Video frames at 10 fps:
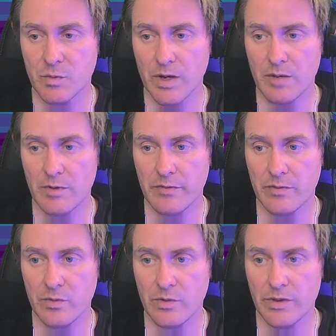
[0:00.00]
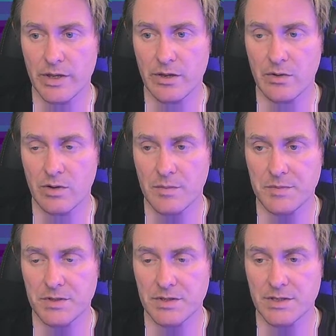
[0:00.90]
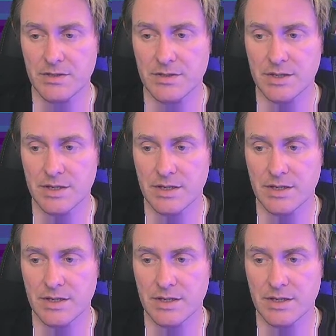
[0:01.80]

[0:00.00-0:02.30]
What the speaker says: away before they go up to this.